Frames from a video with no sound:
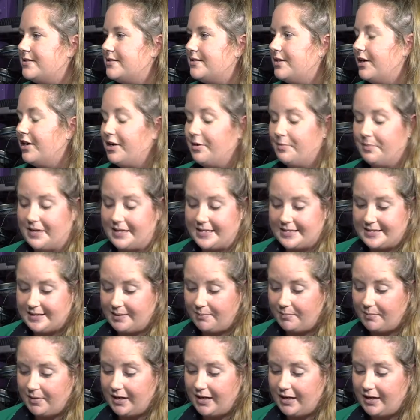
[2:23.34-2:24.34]
started by
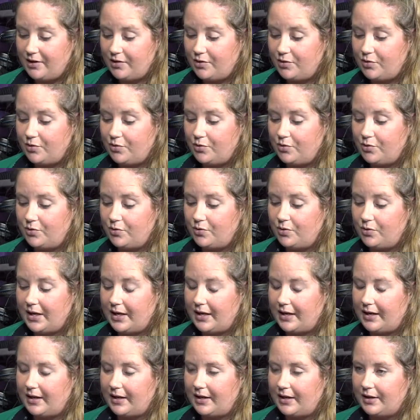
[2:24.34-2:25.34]
somebody who
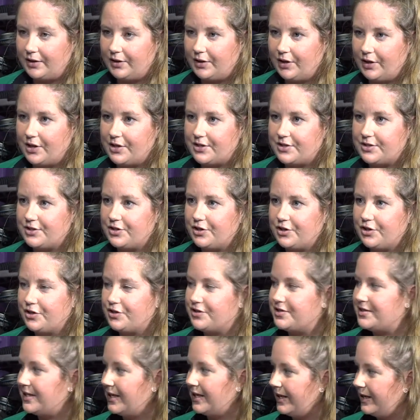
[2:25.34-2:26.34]
uh, lost her
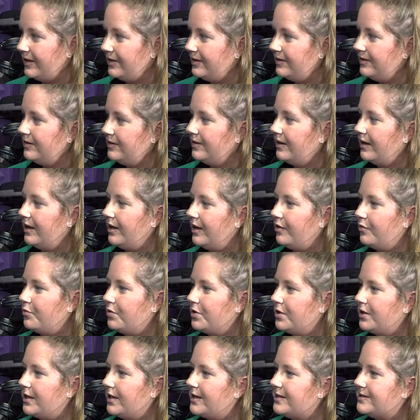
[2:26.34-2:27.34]
son and
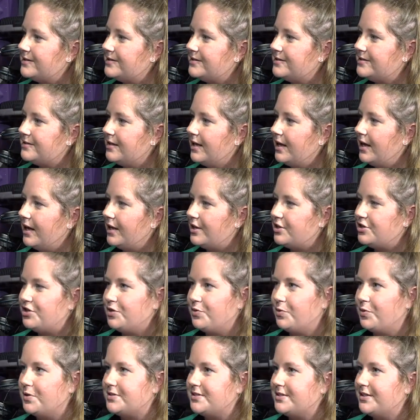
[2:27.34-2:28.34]
realized uh, she
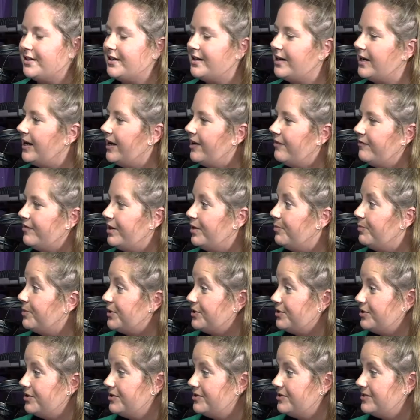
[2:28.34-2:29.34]
wasn't going to have any
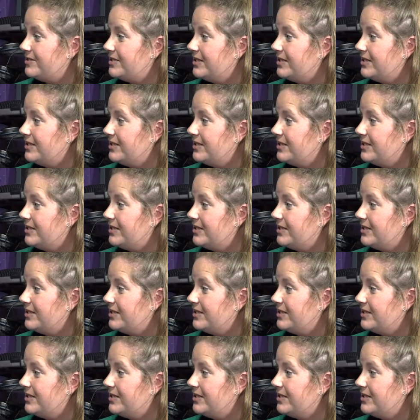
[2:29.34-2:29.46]
pictures.